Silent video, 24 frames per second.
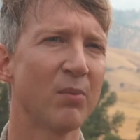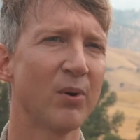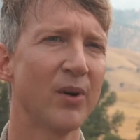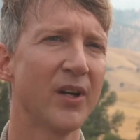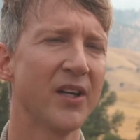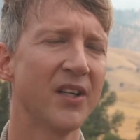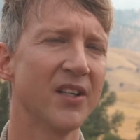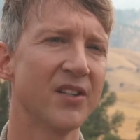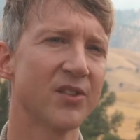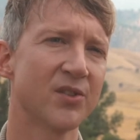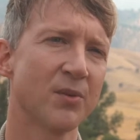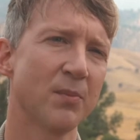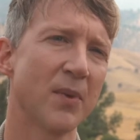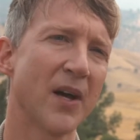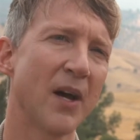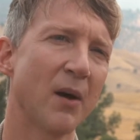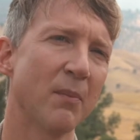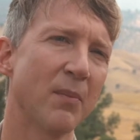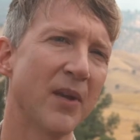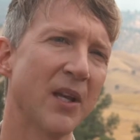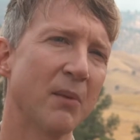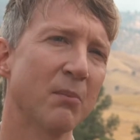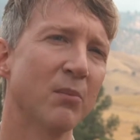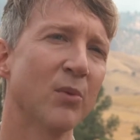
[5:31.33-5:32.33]
print is
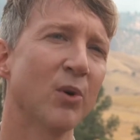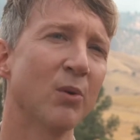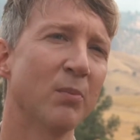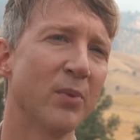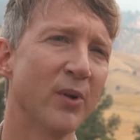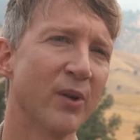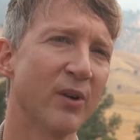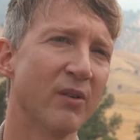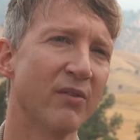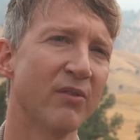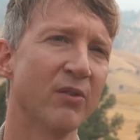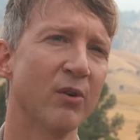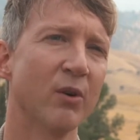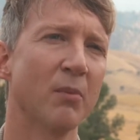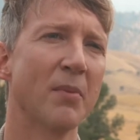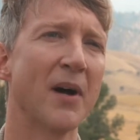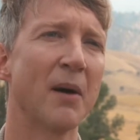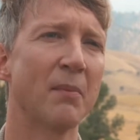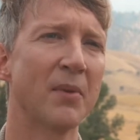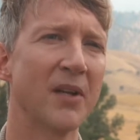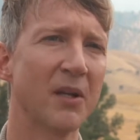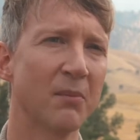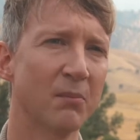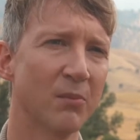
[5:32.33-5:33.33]
about being more beautiful,
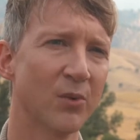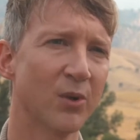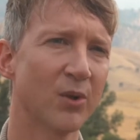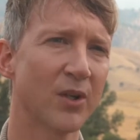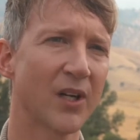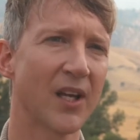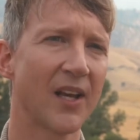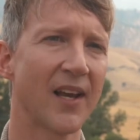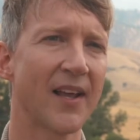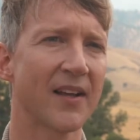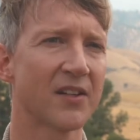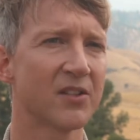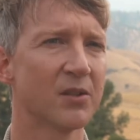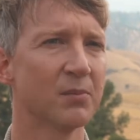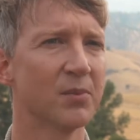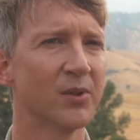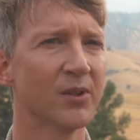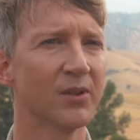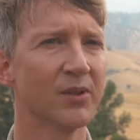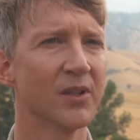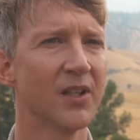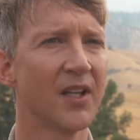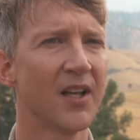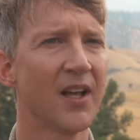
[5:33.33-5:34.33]
about being more
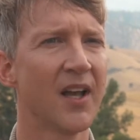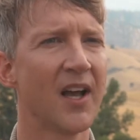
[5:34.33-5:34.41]
collectible,